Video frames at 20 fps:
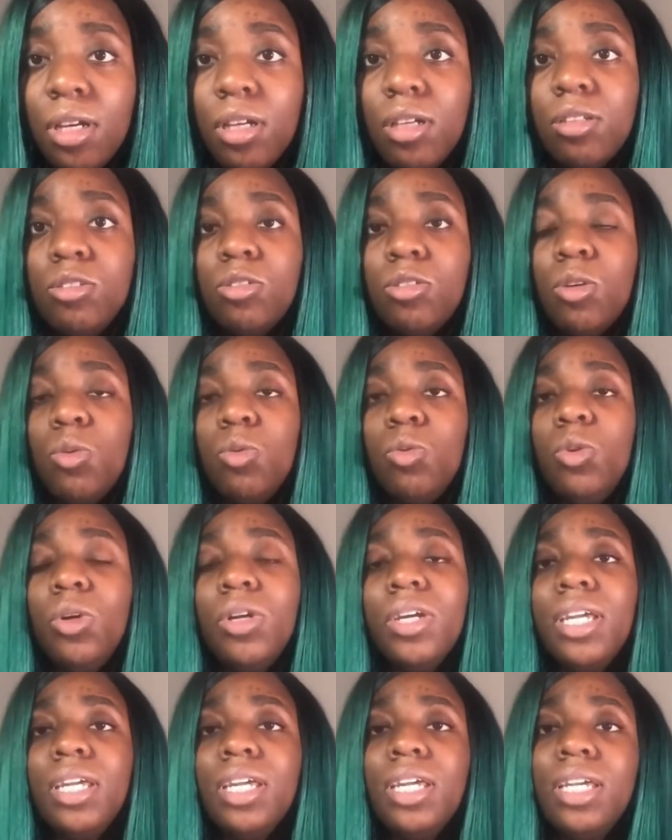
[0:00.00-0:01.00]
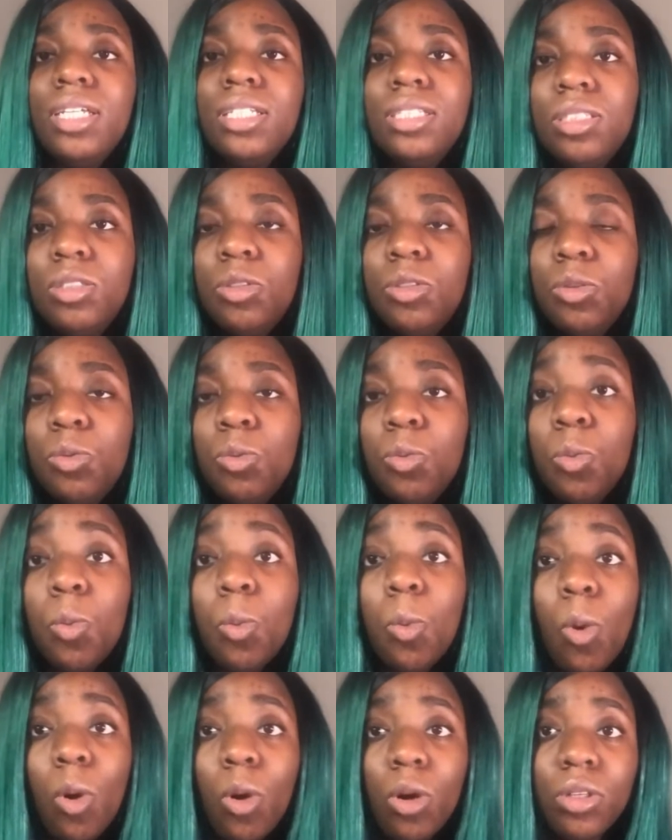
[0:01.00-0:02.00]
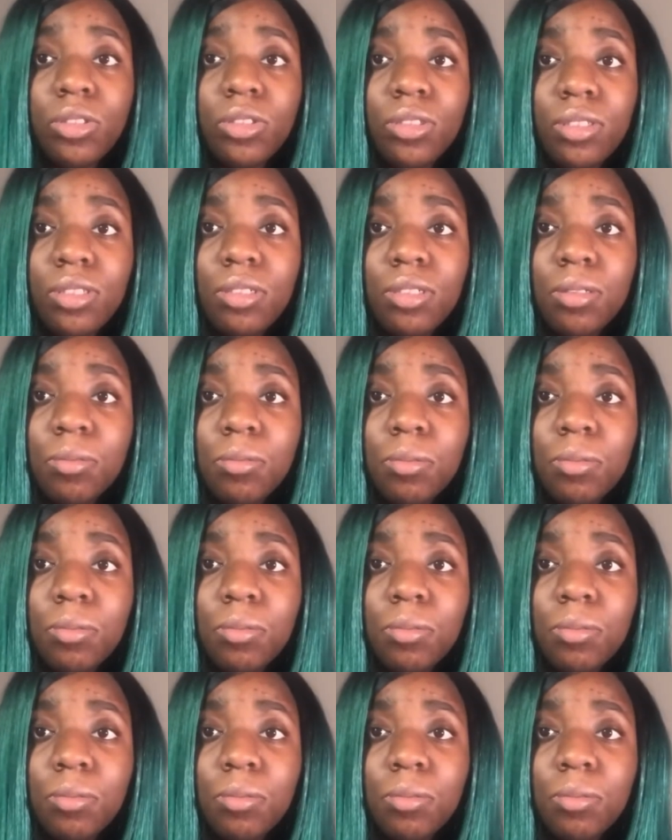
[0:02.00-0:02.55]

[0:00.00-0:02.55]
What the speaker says: So looking into what